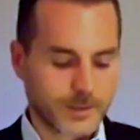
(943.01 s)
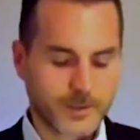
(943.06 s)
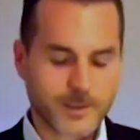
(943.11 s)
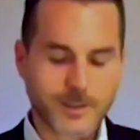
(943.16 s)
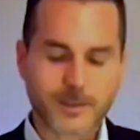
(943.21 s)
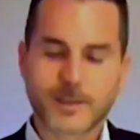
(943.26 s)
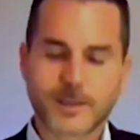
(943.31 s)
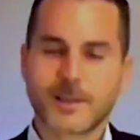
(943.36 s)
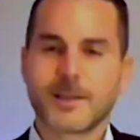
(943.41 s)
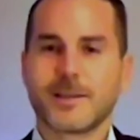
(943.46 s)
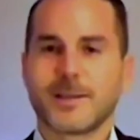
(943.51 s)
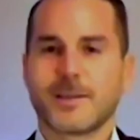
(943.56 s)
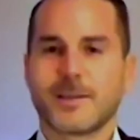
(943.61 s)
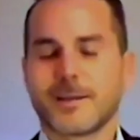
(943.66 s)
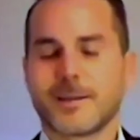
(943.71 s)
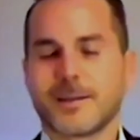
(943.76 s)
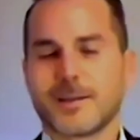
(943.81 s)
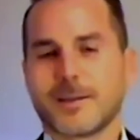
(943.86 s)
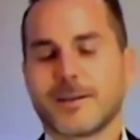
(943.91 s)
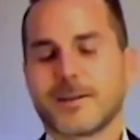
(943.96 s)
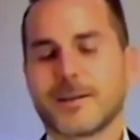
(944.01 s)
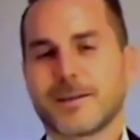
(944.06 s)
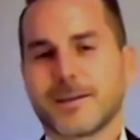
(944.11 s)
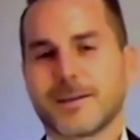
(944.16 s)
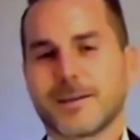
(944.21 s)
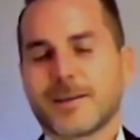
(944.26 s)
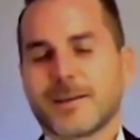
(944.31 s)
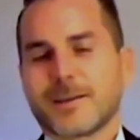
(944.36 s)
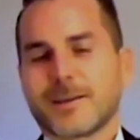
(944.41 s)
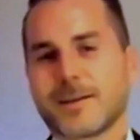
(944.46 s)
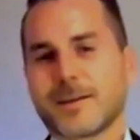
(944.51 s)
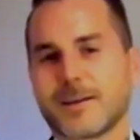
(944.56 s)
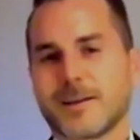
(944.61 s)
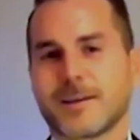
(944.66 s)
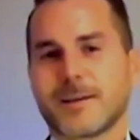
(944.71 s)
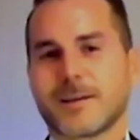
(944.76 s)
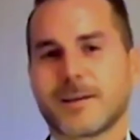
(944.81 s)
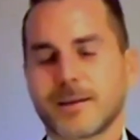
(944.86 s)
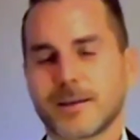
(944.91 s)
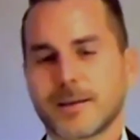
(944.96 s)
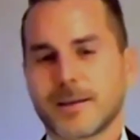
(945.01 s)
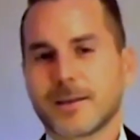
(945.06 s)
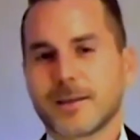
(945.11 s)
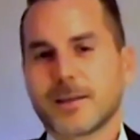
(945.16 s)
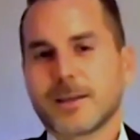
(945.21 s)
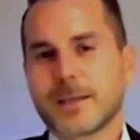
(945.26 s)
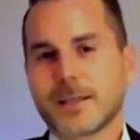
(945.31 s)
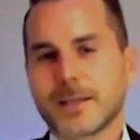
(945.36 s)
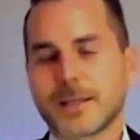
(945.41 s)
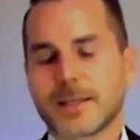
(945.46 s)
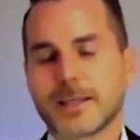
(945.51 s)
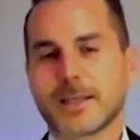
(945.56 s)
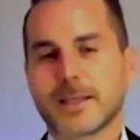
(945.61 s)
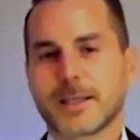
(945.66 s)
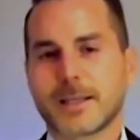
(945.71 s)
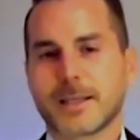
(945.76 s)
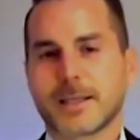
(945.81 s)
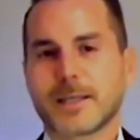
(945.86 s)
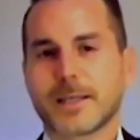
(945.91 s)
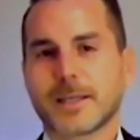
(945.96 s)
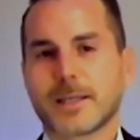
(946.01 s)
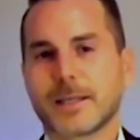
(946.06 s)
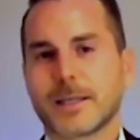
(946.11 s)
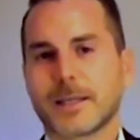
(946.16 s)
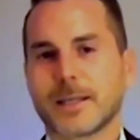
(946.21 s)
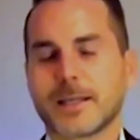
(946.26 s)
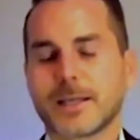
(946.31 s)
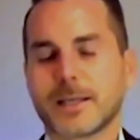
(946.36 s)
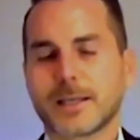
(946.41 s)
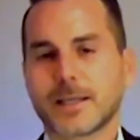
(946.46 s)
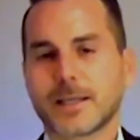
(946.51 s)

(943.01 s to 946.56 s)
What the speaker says: for those people that don't know what is actually happening behind the scenes?